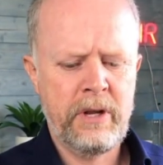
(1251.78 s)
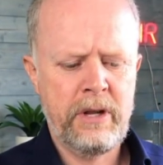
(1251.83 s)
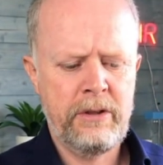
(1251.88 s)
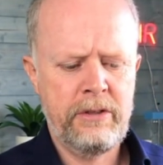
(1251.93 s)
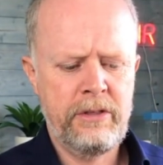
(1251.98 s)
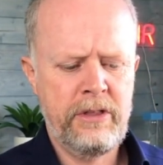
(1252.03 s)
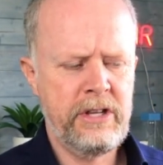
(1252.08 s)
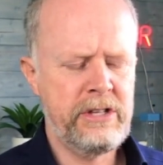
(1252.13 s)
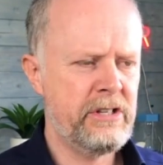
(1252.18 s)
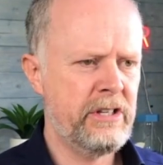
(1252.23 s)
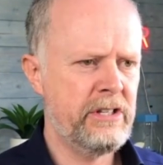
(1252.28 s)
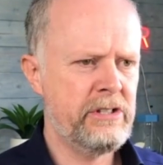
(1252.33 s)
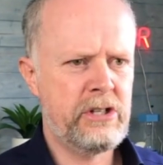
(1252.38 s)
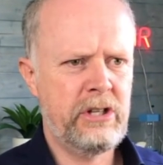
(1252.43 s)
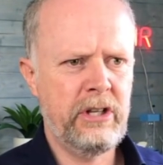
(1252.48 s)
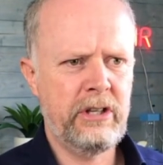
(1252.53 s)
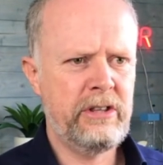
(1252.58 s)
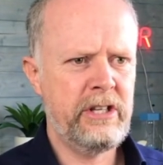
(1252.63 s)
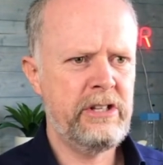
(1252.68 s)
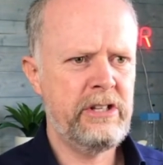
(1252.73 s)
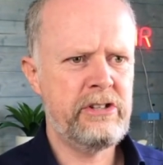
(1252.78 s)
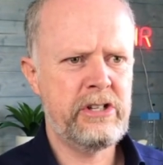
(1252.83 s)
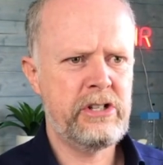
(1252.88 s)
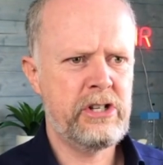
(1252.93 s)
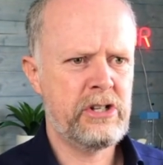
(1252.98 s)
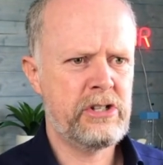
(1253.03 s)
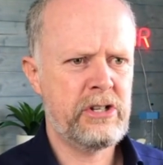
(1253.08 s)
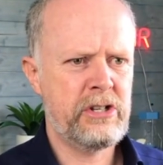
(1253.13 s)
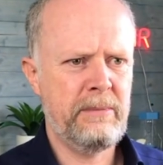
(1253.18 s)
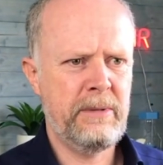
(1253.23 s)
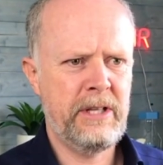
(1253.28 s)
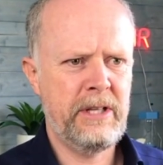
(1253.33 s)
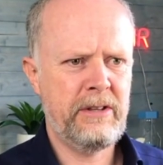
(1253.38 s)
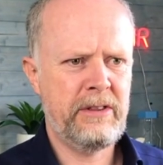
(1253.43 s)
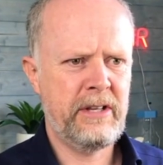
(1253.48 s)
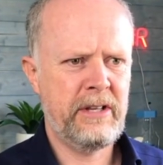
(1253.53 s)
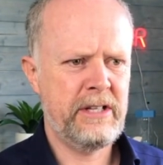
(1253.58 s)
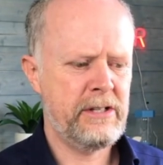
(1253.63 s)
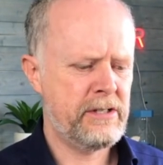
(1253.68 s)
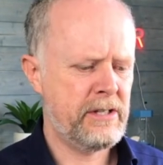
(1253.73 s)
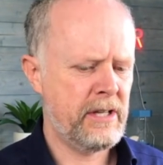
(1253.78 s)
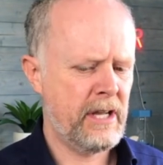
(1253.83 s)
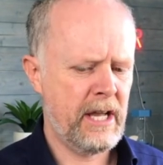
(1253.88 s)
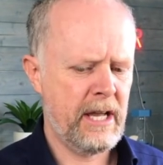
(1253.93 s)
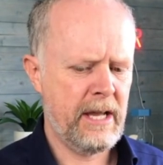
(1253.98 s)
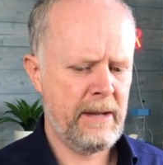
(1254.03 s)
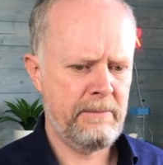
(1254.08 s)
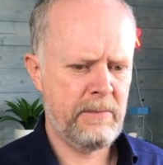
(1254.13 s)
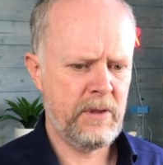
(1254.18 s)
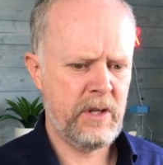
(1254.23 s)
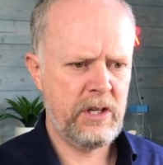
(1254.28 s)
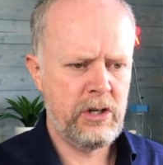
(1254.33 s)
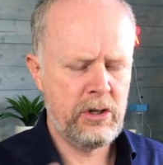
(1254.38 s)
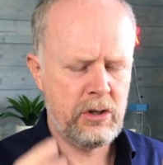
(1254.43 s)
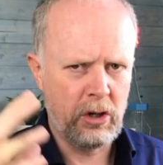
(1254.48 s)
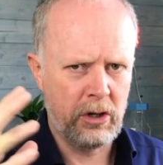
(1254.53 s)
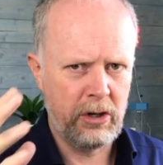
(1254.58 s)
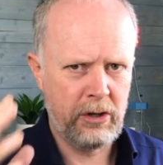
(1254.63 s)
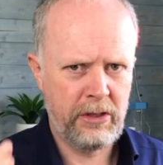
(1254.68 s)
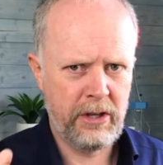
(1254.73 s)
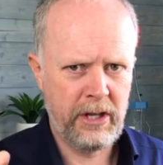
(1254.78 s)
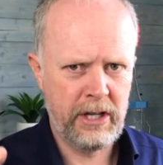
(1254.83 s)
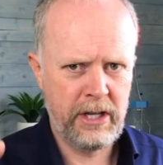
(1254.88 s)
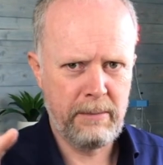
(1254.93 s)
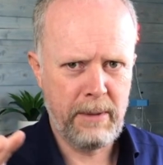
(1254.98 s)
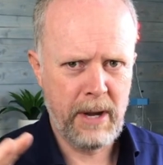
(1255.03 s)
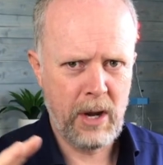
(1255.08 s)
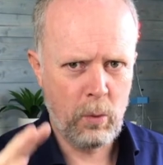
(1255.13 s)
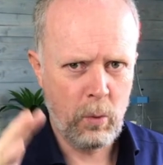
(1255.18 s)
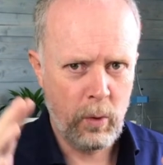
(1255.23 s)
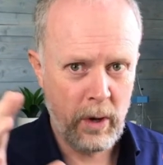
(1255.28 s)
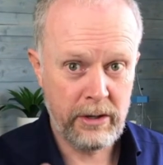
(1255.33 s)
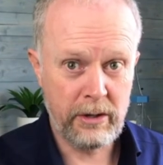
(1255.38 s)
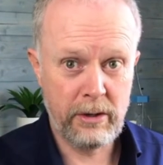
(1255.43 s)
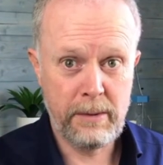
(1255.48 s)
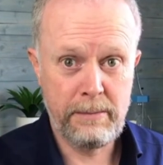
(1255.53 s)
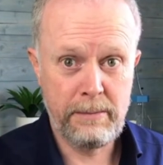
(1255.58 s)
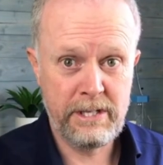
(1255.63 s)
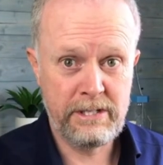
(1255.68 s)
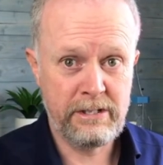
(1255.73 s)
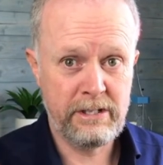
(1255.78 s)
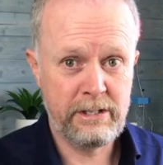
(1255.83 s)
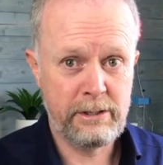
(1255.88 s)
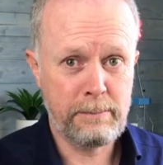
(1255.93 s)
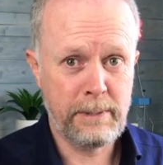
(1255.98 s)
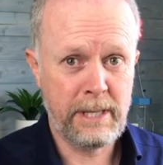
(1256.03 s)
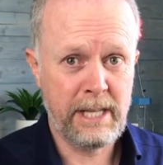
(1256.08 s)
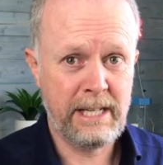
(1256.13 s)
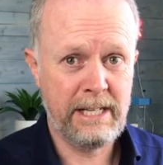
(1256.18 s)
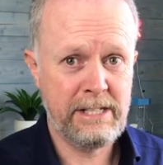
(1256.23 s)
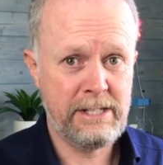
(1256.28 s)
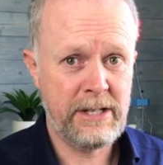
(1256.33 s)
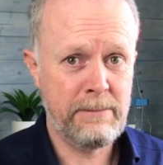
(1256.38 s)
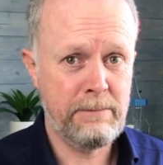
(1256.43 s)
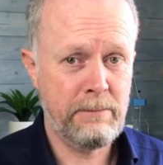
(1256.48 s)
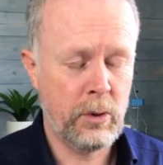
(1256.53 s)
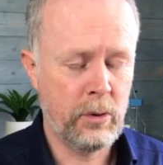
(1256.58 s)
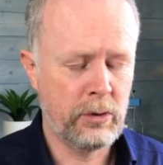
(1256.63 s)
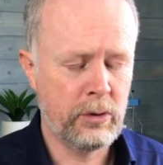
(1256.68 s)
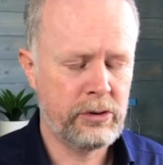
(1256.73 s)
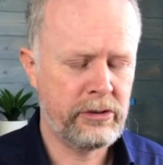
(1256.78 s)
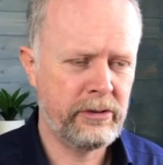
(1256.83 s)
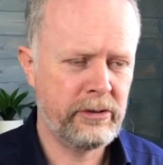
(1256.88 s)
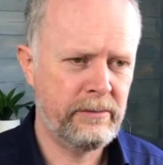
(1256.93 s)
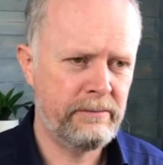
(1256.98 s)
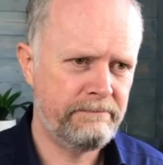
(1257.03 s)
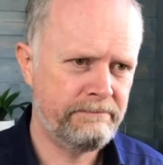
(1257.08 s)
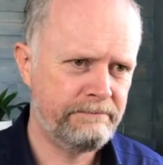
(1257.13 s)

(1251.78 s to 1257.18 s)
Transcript: these are just some of the things that you've got to think about whether a business plan is important.